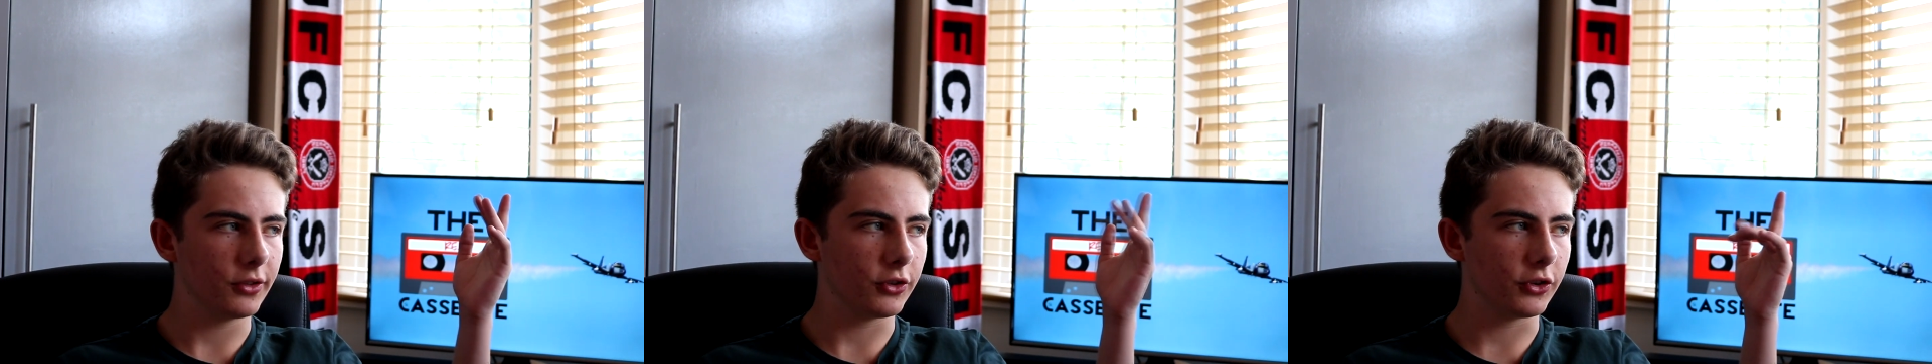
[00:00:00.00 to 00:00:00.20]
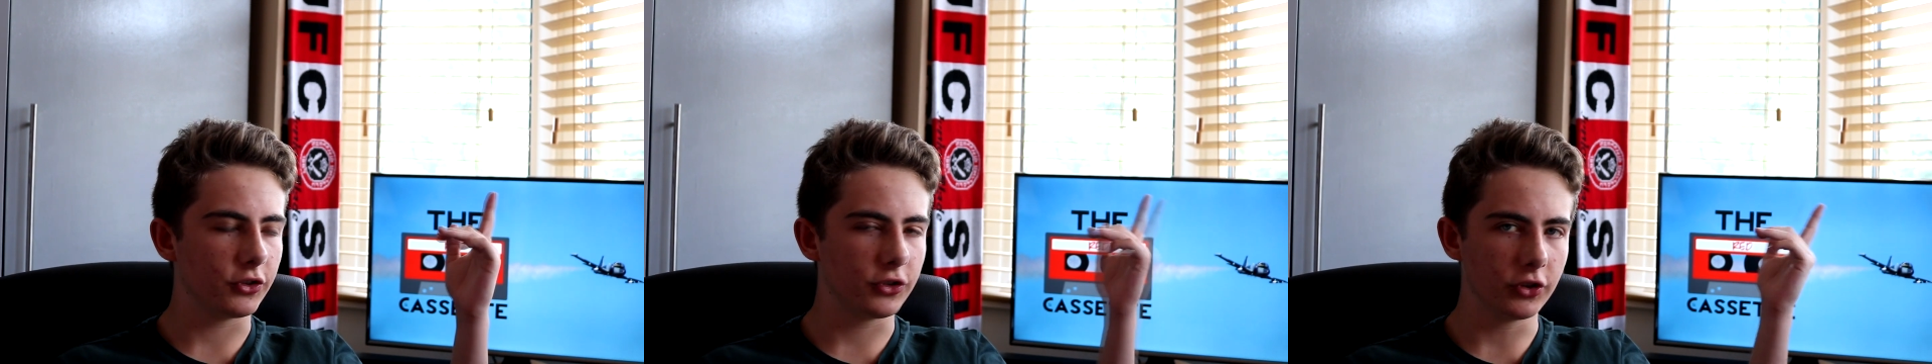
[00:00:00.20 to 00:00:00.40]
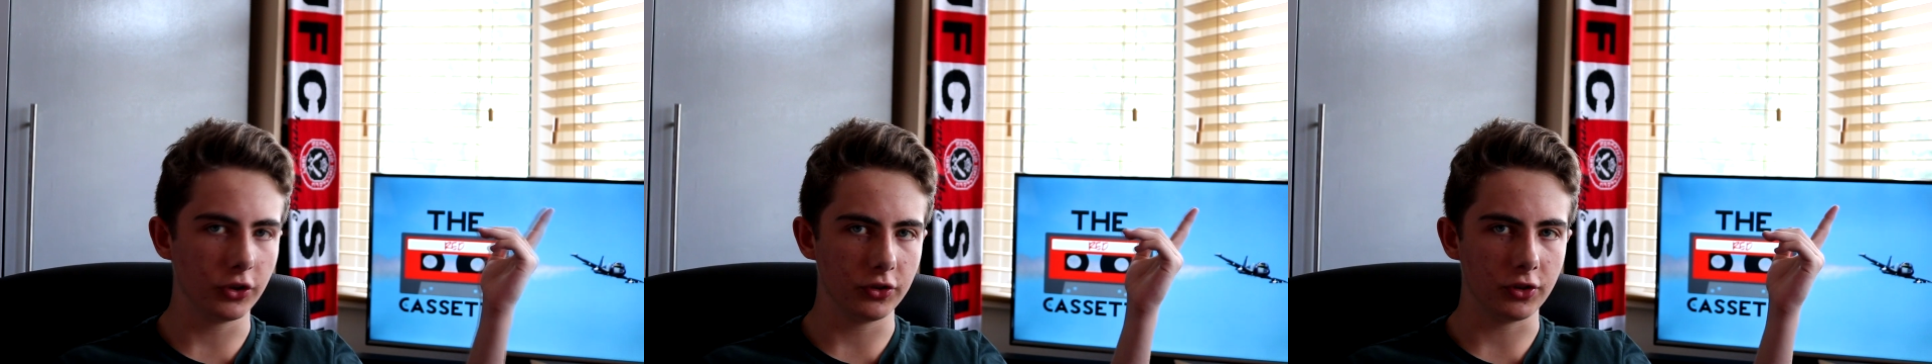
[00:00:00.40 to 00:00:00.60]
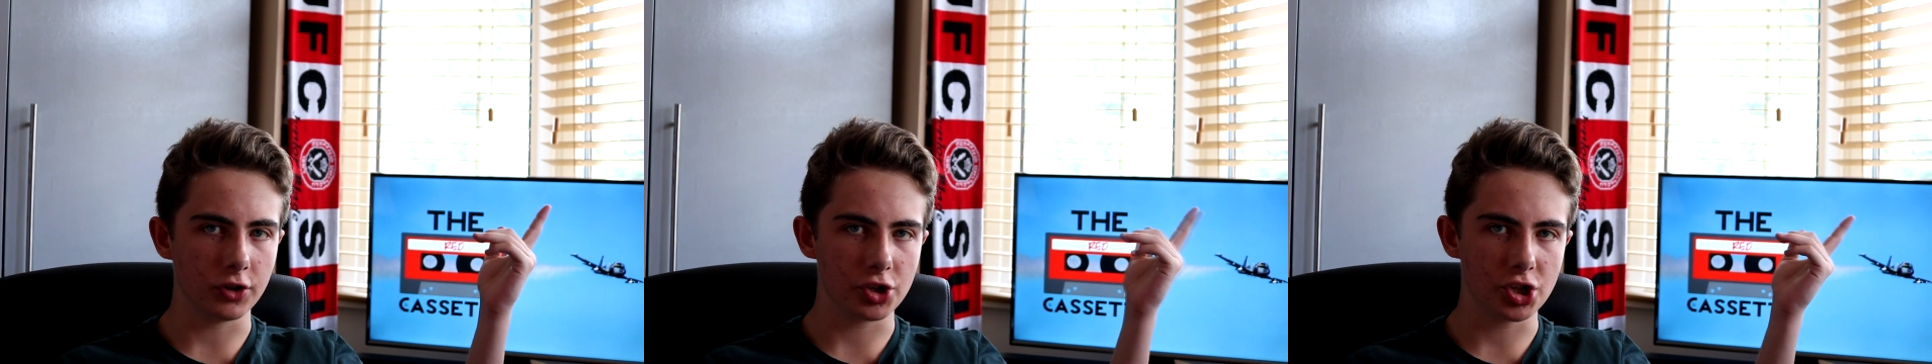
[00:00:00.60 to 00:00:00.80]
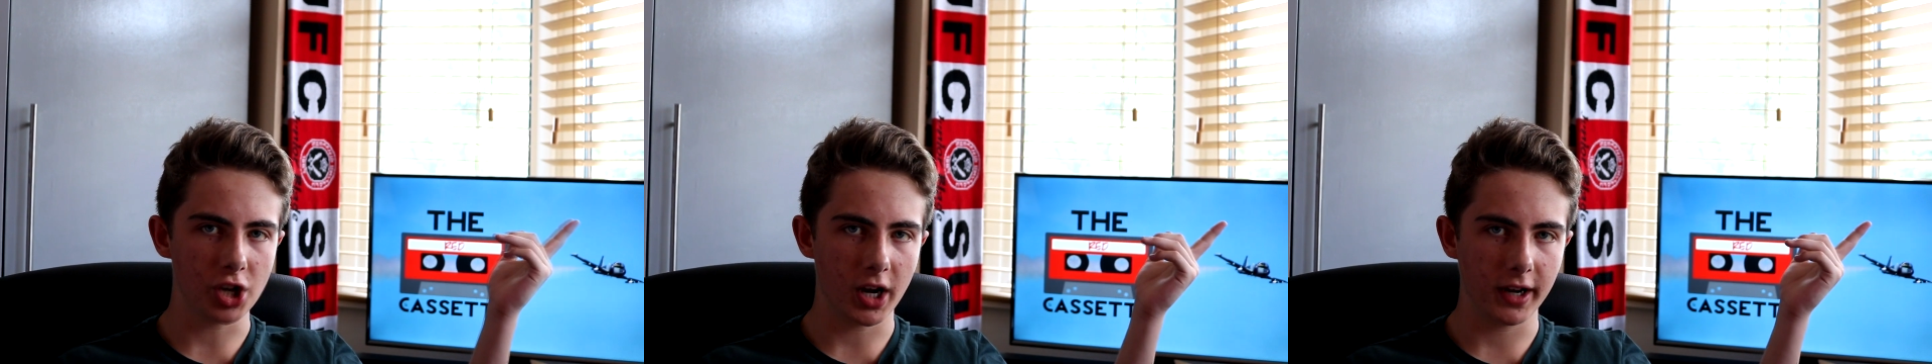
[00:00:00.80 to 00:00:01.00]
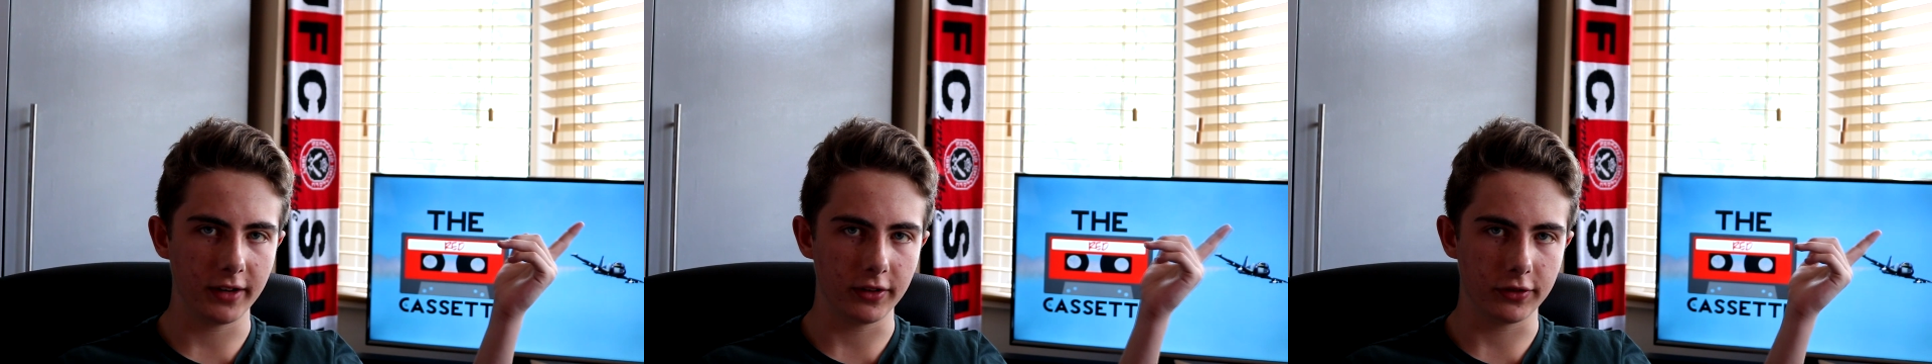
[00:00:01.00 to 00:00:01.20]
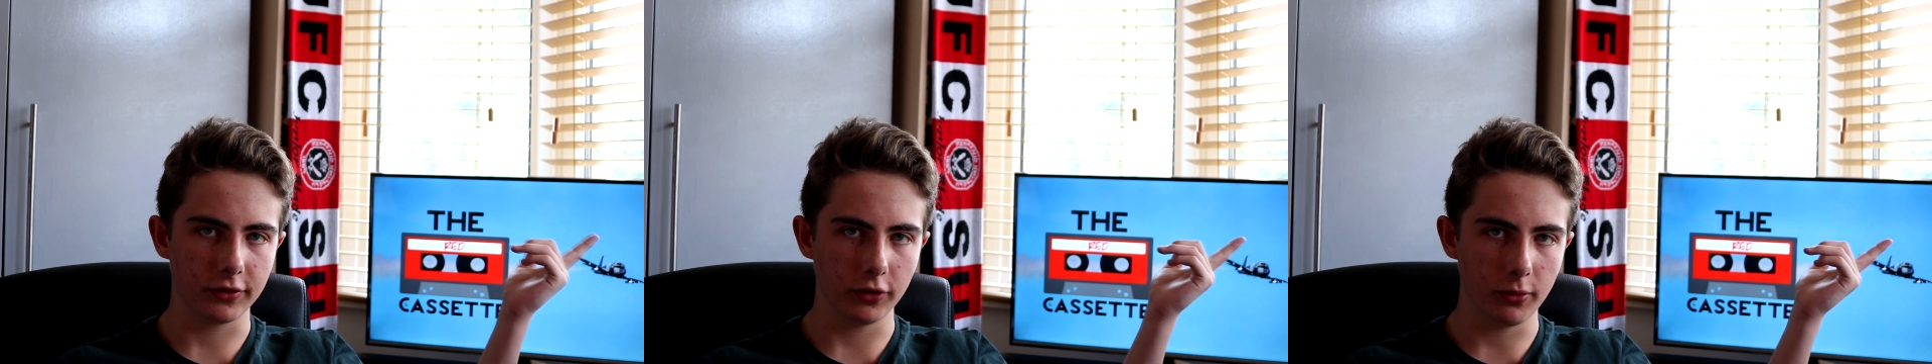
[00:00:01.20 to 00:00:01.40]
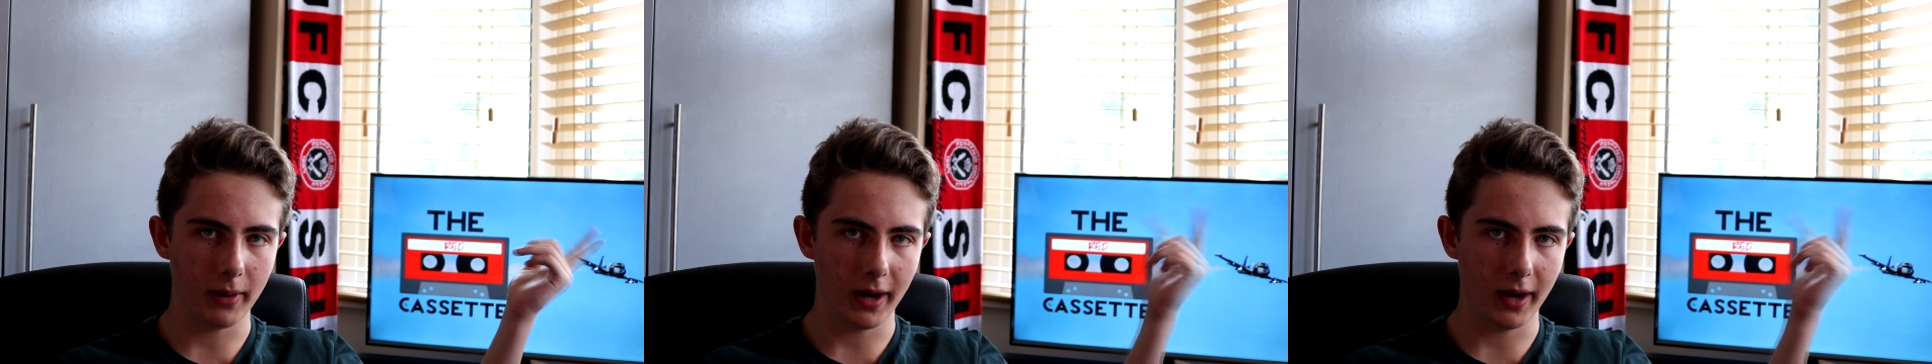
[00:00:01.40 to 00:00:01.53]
the sun shines through